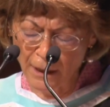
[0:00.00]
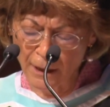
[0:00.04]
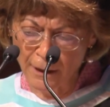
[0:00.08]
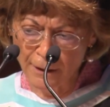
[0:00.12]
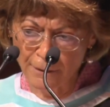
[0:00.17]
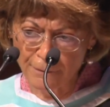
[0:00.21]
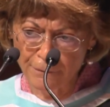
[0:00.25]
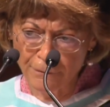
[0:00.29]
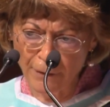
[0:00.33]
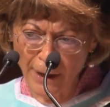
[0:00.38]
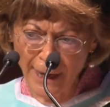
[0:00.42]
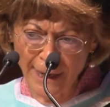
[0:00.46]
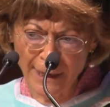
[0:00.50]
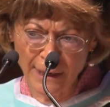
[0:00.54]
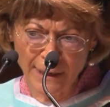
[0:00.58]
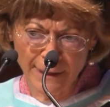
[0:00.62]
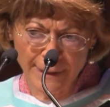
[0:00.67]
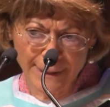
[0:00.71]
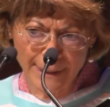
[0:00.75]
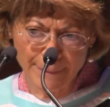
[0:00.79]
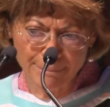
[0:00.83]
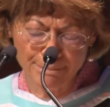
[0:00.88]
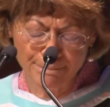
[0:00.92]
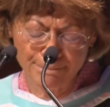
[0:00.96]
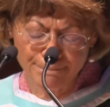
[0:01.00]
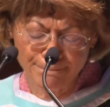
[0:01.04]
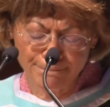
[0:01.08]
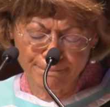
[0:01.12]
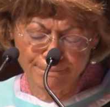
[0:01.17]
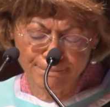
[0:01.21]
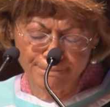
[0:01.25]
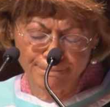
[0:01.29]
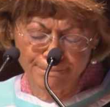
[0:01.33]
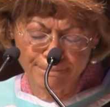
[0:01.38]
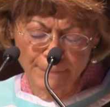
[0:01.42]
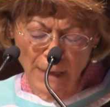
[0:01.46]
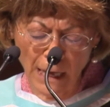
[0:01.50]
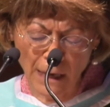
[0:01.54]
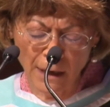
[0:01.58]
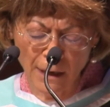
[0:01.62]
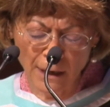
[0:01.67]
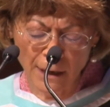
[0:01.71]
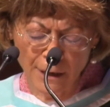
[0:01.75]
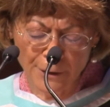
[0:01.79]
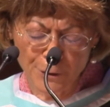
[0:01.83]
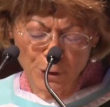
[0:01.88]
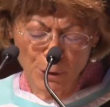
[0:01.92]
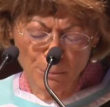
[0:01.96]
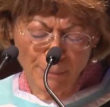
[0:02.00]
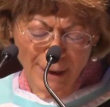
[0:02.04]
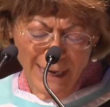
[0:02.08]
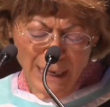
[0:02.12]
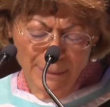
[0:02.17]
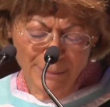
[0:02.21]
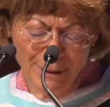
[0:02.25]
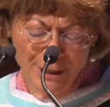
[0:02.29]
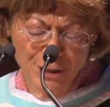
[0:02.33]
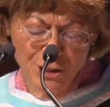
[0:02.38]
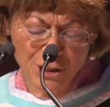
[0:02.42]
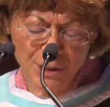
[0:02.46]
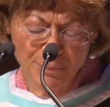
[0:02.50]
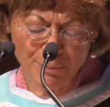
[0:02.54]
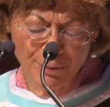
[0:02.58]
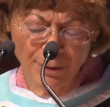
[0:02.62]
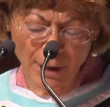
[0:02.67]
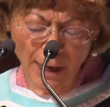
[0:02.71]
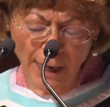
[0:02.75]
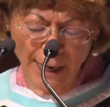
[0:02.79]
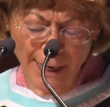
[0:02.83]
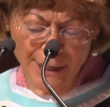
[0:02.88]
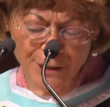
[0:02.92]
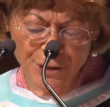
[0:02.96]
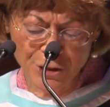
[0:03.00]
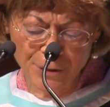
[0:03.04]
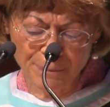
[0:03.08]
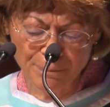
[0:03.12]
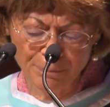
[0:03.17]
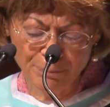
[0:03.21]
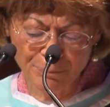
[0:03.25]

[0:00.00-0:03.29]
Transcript: Finally, you may be surprised